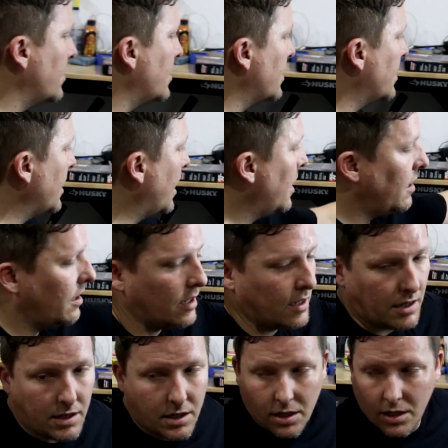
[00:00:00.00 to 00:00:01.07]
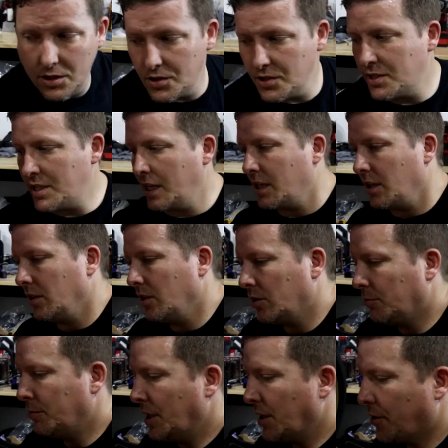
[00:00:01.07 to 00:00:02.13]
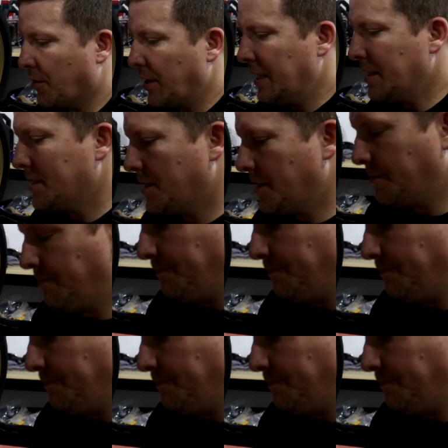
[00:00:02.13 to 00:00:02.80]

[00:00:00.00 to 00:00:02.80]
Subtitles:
to stay, just take a little bit of grease.